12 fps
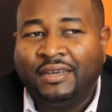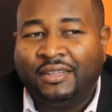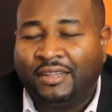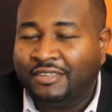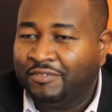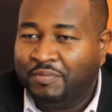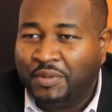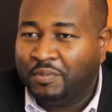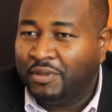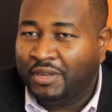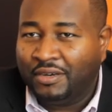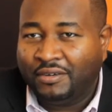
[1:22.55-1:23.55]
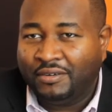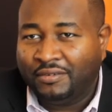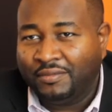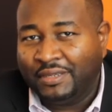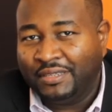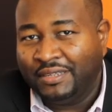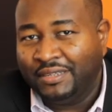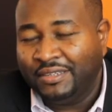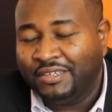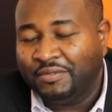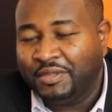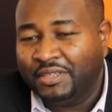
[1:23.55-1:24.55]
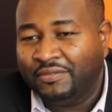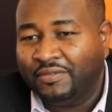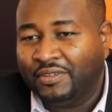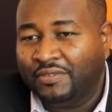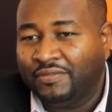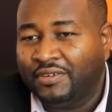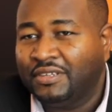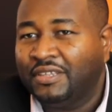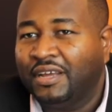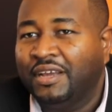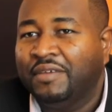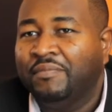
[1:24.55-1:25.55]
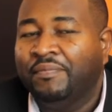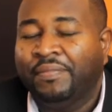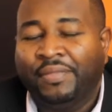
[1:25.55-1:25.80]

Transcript: Lots of people are attending this meeting for the first time.